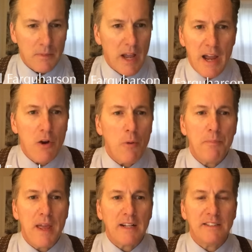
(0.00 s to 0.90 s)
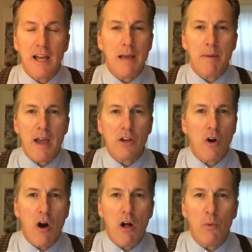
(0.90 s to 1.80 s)
I hope next time I
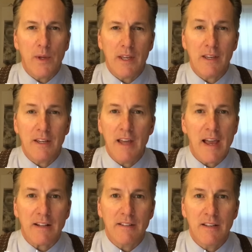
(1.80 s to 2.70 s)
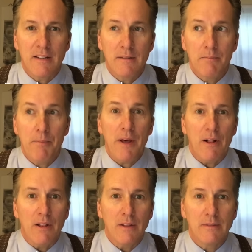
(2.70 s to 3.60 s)
call we can connect.
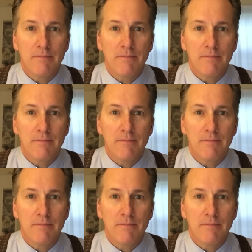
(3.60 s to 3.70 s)
Bill.